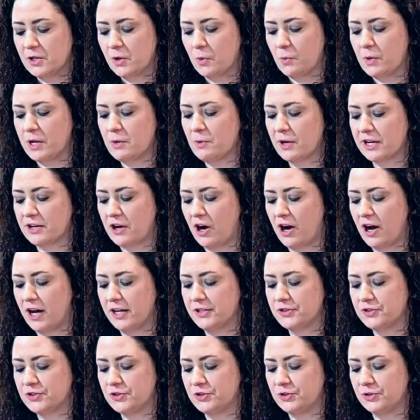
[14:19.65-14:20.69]
We went
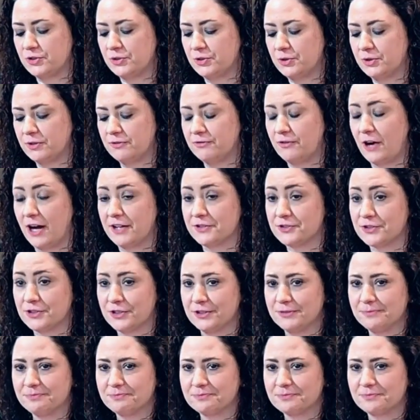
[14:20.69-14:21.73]
on to
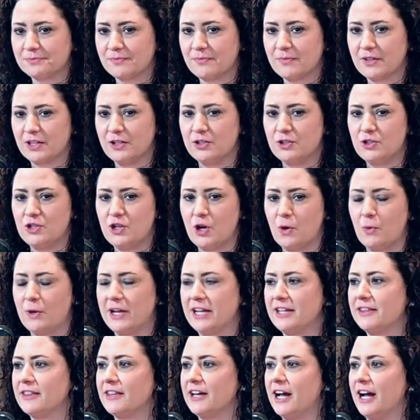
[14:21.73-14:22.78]
foster,
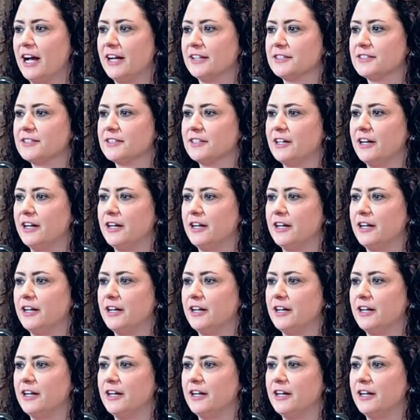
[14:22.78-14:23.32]
knowing that,